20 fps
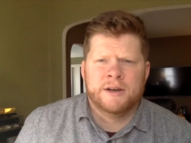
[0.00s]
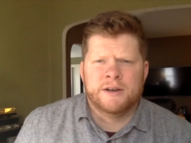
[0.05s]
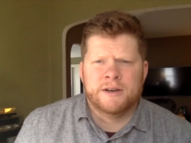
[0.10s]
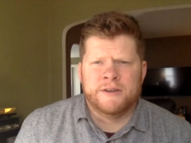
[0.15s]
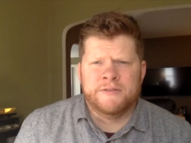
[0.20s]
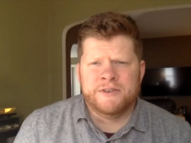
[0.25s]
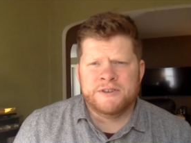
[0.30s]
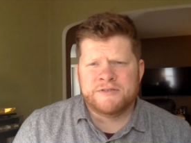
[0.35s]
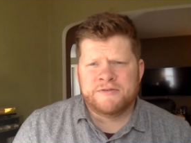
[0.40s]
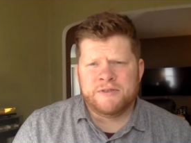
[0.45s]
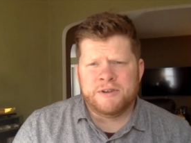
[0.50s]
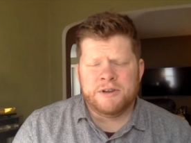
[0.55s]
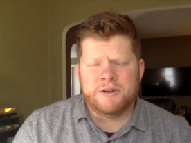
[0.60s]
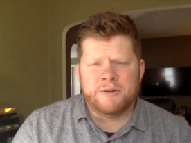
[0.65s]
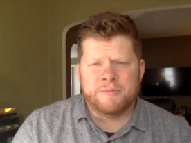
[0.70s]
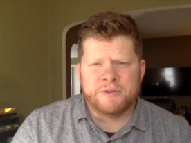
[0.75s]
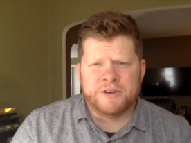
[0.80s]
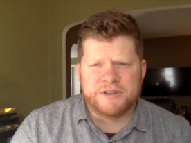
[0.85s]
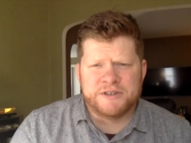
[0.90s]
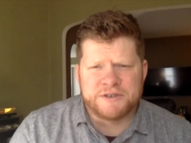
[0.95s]
In this video,
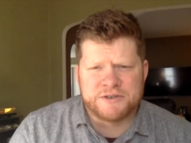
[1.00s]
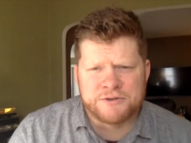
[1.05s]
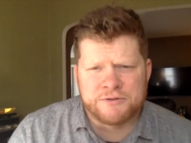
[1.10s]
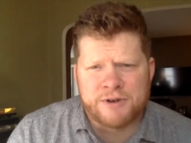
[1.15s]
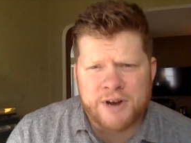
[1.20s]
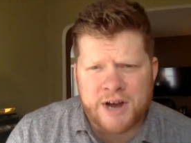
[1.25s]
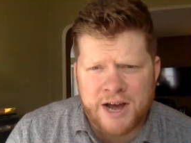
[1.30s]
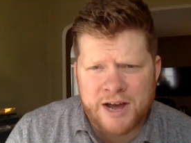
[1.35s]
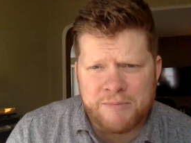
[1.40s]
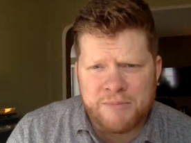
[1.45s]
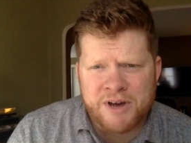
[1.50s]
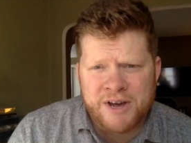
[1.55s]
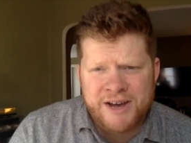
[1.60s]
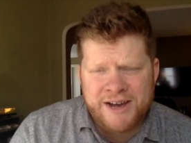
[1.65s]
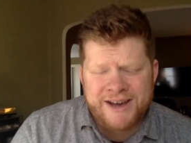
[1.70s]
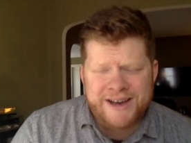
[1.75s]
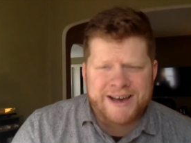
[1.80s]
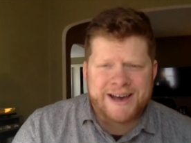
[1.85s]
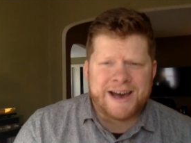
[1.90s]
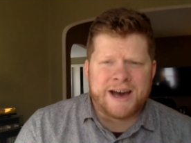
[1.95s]
I'm going to describe
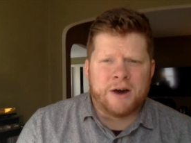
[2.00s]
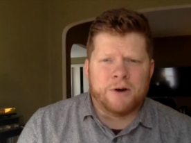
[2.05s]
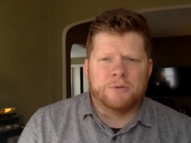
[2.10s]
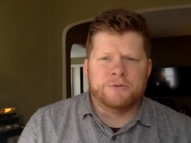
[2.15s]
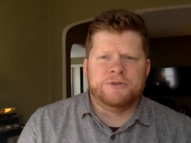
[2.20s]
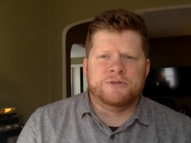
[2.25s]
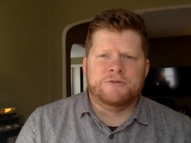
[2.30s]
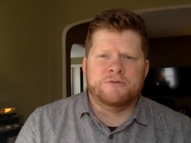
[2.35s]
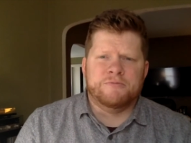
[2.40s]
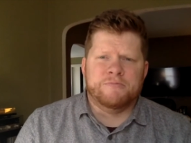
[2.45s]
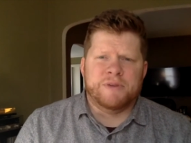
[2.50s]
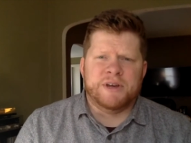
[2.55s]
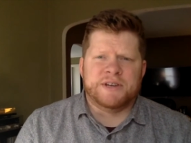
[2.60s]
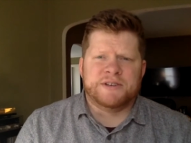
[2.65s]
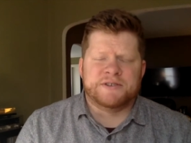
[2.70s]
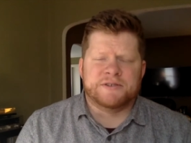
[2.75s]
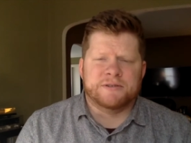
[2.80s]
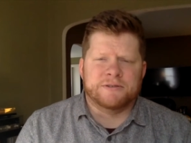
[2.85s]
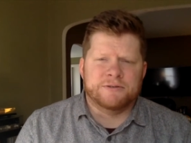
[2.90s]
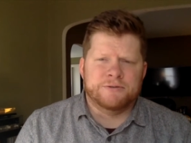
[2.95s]
how to make
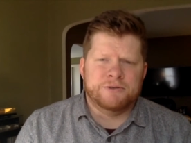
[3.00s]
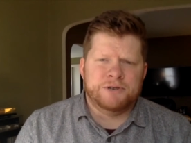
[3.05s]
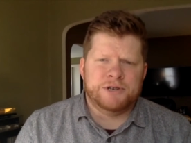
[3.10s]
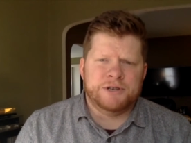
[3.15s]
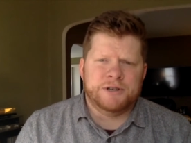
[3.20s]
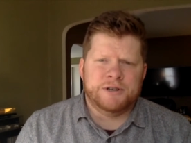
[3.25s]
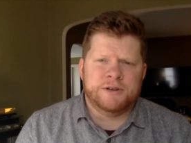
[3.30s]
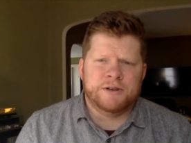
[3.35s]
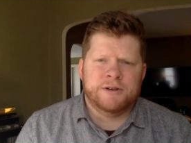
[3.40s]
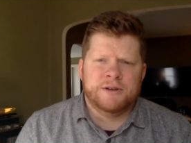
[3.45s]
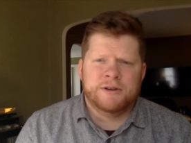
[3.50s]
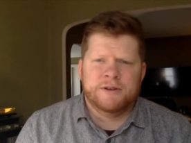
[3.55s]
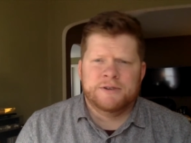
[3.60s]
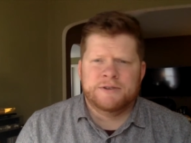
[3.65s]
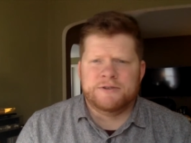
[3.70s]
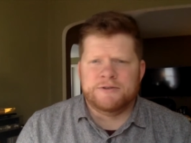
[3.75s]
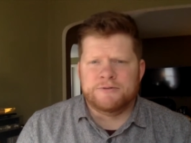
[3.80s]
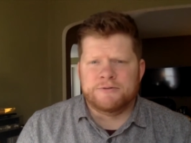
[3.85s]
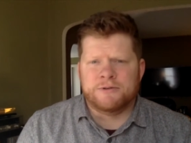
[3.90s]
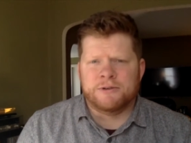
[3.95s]
solution
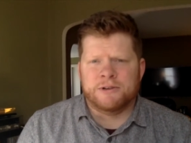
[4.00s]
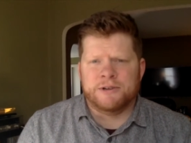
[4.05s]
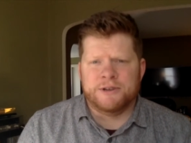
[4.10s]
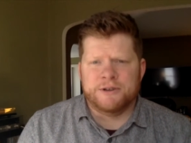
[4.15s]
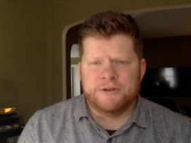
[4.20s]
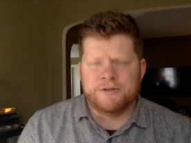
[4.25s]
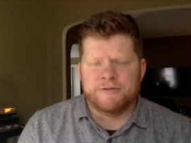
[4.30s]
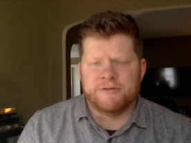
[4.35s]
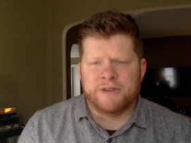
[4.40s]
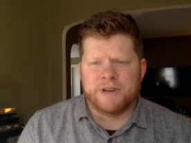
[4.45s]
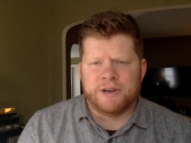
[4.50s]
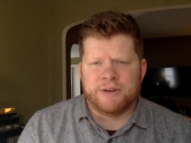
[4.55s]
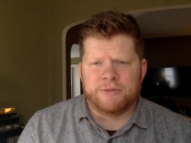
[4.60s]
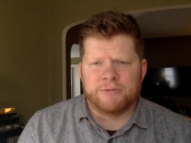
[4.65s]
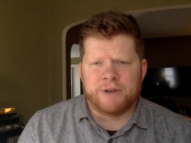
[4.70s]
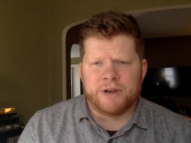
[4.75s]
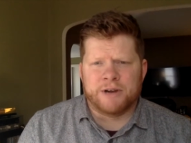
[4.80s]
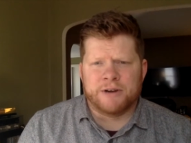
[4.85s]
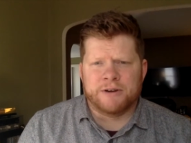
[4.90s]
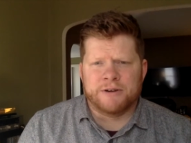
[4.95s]
to clean your vinyl
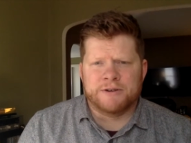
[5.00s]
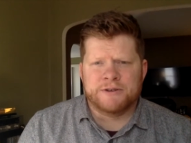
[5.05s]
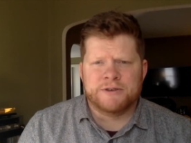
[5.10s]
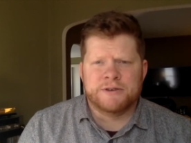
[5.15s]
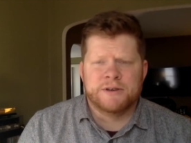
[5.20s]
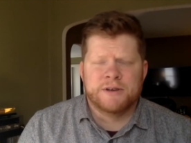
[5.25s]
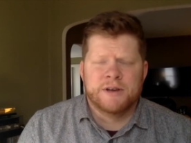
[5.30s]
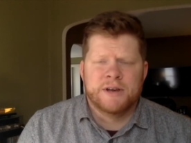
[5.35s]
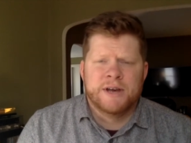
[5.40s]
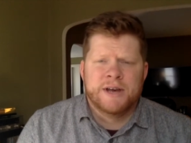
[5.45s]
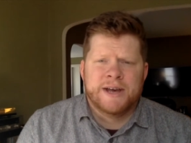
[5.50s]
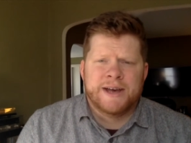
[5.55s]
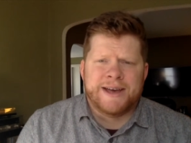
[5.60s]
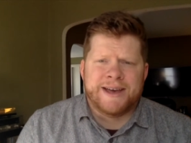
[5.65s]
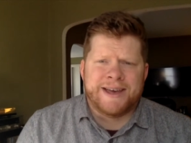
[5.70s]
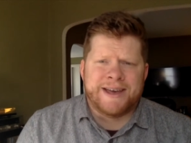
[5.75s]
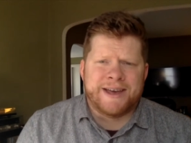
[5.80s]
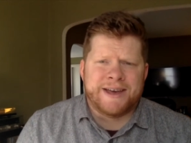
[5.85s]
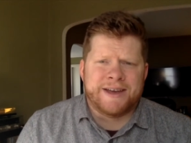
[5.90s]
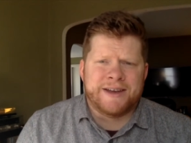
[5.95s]
records
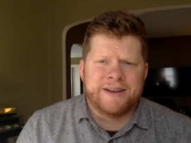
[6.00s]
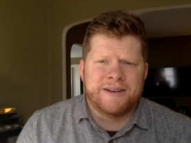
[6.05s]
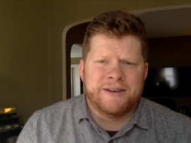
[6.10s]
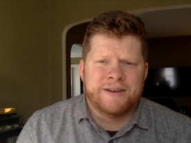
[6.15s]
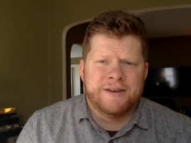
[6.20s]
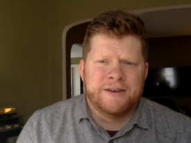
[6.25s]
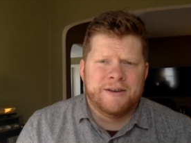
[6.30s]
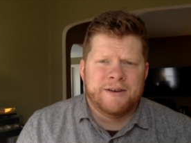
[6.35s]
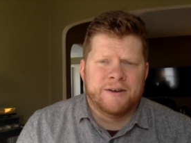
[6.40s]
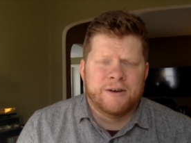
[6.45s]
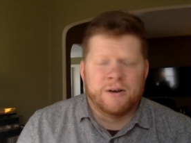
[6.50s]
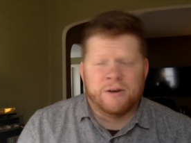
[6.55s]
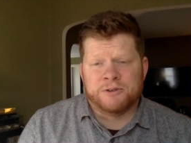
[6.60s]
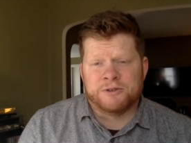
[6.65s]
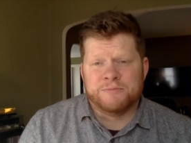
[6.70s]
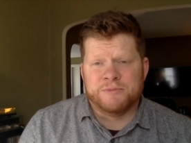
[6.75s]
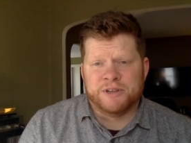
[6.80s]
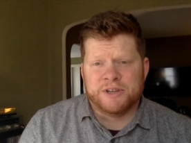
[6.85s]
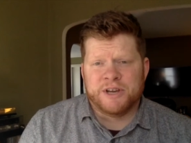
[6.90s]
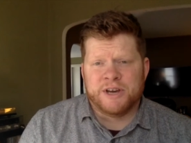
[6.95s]
and
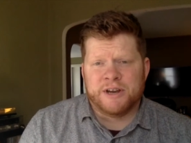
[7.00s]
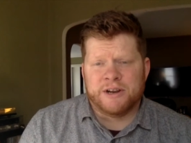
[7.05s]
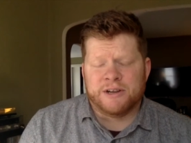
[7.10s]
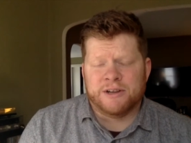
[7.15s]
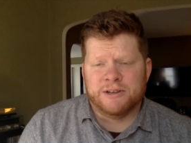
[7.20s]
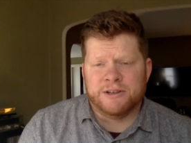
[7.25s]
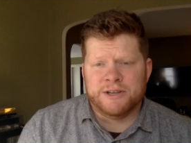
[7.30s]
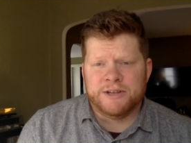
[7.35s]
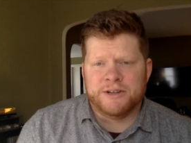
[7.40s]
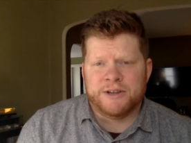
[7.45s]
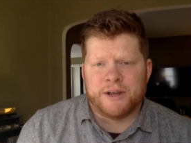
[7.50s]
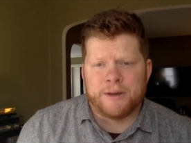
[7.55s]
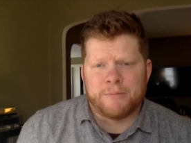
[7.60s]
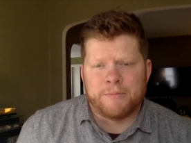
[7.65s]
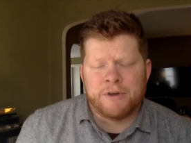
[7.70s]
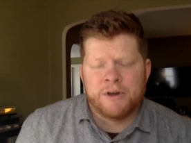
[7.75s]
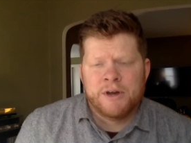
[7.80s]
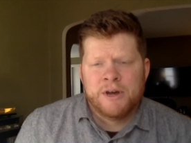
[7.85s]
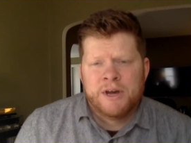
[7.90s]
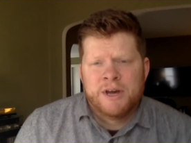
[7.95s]
ultimately how to clean
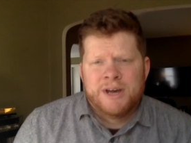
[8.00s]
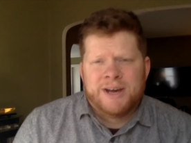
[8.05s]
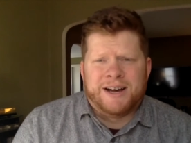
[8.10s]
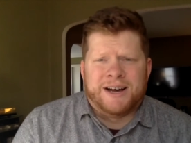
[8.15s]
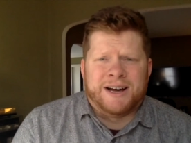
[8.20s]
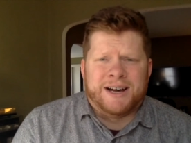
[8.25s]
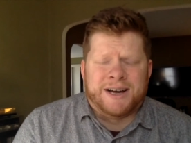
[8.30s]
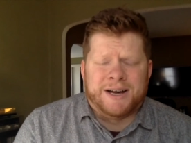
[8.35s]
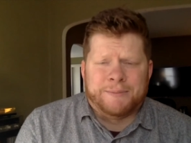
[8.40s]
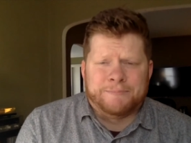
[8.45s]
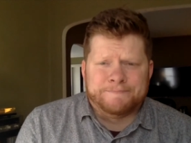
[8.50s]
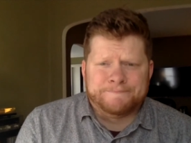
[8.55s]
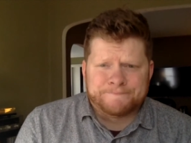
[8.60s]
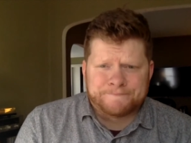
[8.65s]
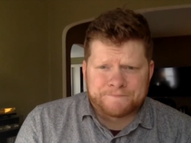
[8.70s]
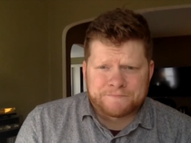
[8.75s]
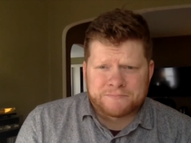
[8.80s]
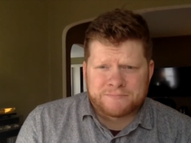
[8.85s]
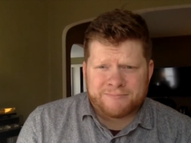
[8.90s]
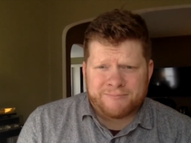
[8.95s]
them.
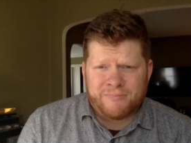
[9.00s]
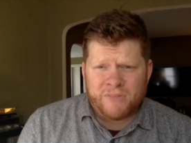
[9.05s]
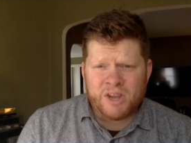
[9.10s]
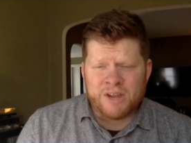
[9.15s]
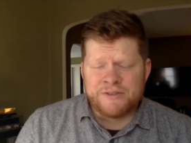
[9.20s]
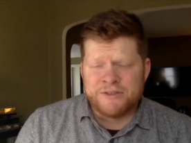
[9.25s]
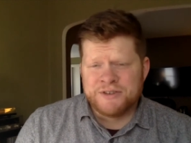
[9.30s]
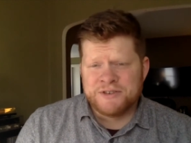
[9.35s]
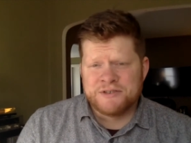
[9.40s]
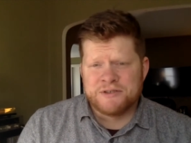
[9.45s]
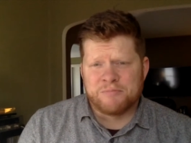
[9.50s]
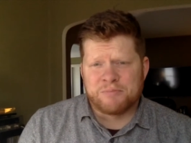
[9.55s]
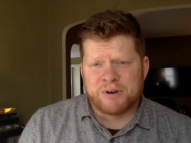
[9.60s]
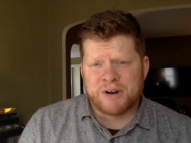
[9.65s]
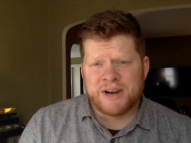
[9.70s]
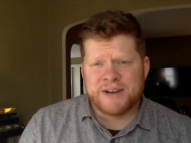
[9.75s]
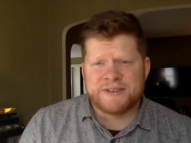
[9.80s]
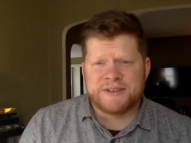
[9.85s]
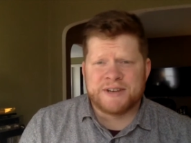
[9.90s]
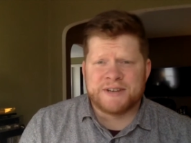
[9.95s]
This is the
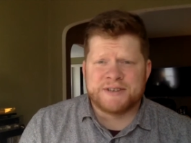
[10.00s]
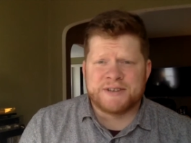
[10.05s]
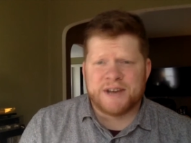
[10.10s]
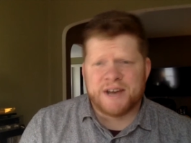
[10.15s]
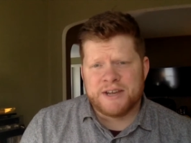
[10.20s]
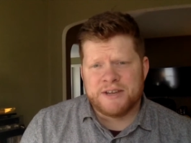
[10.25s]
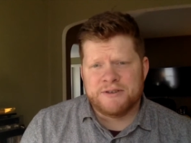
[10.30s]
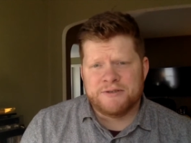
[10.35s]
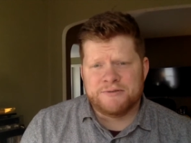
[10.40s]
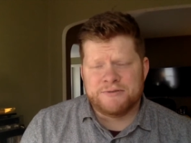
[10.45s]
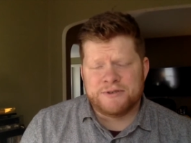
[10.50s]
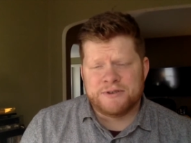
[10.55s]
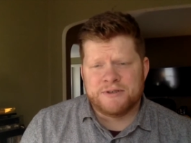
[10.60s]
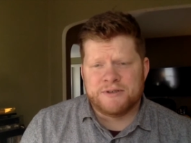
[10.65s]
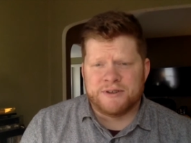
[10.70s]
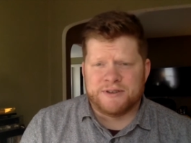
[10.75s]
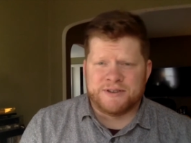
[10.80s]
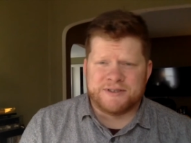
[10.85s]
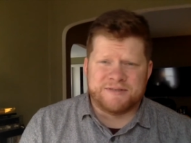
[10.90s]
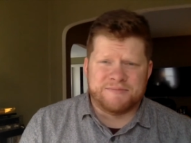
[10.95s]
process I use.
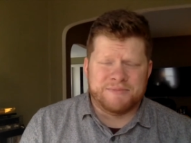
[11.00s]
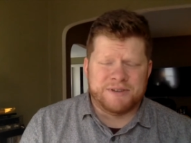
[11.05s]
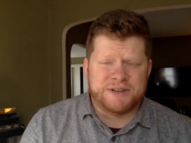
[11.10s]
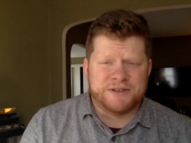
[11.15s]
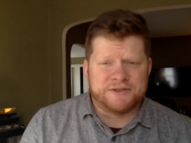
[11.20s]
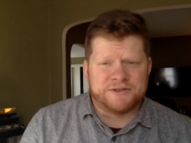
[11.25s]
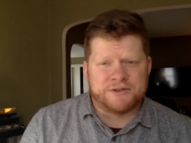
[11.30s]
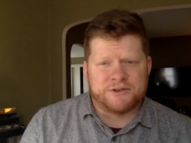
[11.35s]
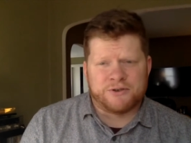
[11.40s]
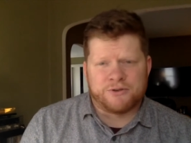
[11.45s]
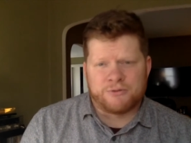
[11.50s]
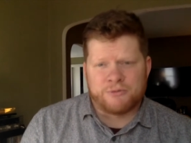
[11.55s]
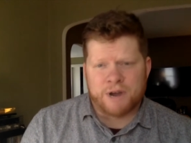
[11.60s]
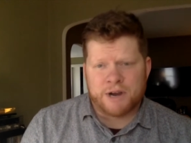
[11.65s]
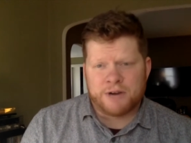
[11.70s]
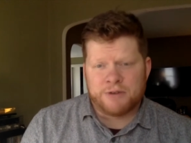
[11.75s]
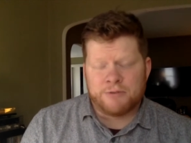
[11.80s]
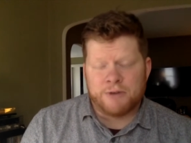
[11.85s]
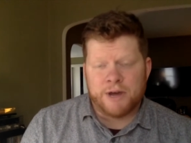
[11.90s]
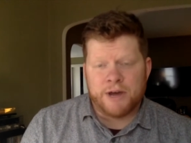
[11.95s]
That doesn't mean it's the
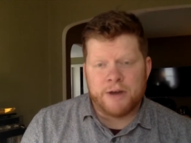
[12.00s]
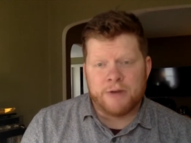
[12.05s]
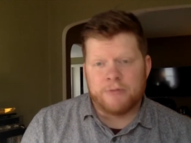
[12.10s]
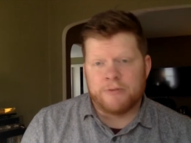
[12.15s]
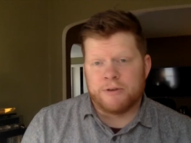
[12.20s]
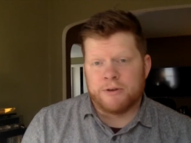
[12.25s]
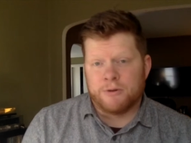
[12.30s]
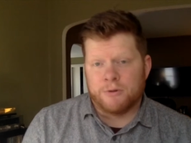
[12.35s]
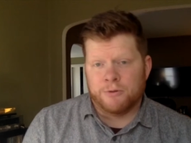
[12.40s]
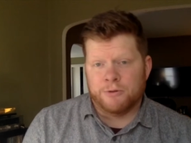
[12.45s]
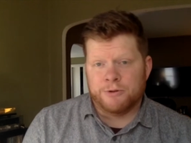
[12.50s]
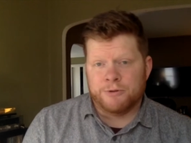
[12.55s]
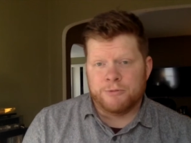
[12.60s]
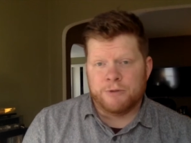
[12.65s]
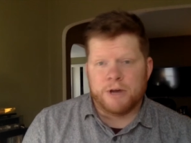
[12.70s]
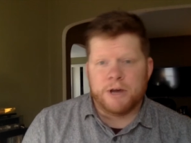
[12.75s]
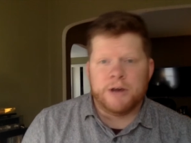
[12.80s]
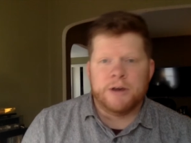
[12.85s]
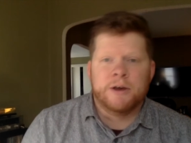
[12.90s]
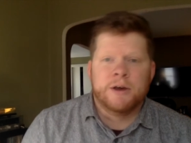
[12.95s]
correct way or the only
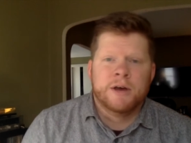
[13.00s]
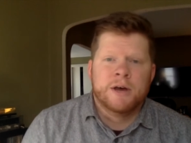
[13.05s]
way.